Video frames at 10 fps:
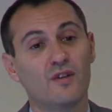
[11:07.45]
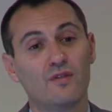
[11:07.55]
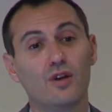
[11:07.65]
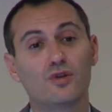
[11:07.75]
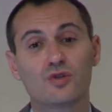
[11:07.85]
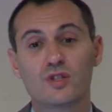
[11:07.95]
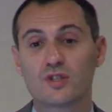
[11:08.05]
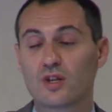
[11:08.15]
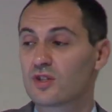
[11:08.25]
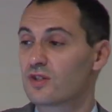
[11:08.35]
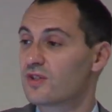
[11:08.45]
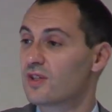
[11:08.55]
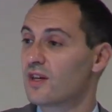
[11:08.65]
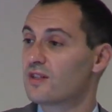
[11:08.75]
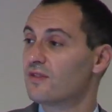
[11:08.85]
Voluntary surgical
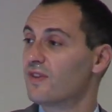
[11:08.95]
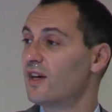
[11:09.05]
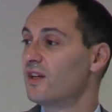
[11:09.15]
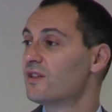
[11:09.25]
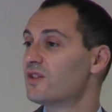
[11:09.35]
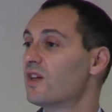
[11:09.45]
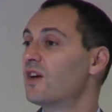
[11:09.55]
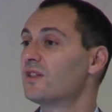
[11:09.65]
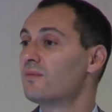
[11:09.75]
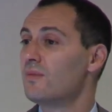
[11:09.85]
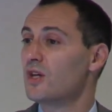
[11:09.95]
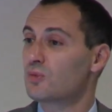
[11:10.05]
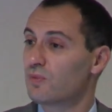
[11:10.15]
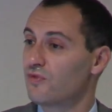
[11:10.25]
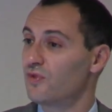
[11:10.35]
site surveillance started
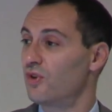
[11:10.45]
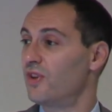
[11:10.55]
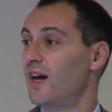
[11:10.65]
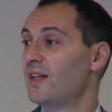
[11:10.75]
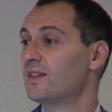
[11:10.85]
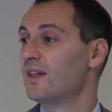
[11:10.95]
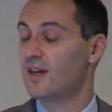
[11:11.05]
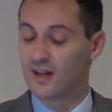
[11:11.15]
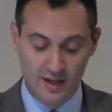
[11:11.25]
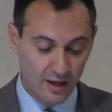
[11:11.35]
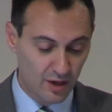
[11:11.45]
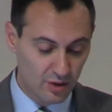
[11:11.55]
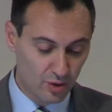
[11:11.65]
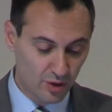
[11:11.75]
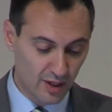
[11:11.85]
much before that, and I'm going
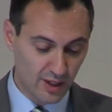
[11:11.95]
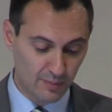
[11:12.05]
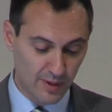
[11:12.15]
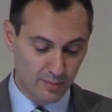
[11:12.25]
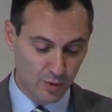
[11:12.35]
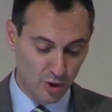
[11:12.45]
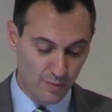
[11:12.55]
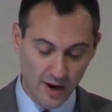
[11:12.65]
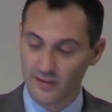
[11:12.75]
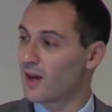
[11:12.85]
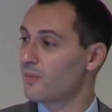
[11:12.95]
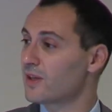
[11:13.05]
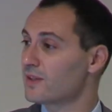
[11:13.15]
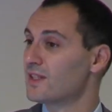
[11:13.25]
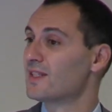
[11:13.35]
to talk a little bit more about that
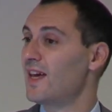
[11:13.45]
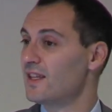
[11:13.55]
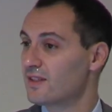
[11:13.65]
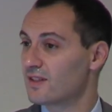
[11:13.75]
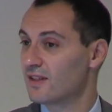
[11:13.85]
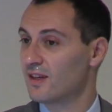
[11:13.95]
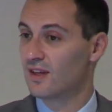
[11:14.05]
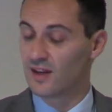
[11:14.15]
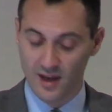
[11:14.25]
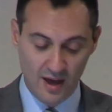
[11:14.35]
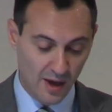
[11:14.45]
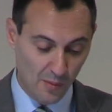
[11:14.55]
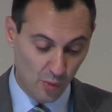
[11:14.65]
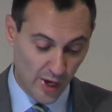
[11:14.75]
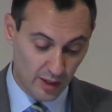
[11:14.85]
because it's less
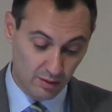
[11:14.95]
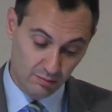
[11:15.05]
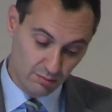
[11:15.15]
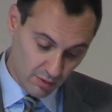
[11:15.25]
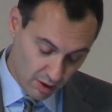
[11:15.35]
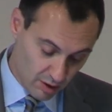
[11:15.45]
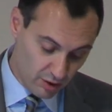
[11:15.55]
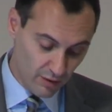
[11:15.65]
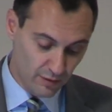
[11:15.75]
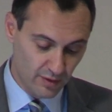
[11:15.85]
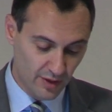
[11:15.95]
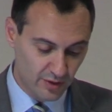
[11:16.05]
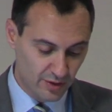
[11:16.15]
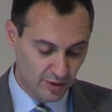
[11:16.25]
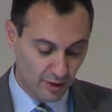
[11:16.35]
well heard of or
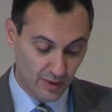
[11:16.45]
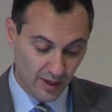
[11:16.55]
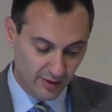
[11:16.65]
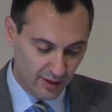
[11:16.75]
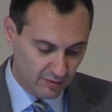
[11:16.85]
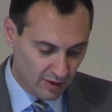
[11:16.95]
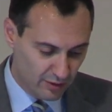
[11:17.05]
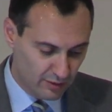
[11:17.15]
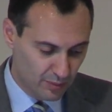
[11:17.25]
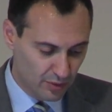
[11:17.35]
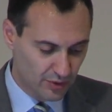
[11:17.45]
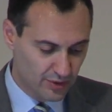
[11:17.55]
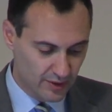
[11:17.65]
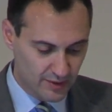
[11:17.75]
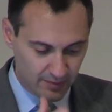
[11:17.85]
understood, but I think rather
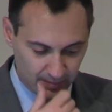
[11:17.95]
important.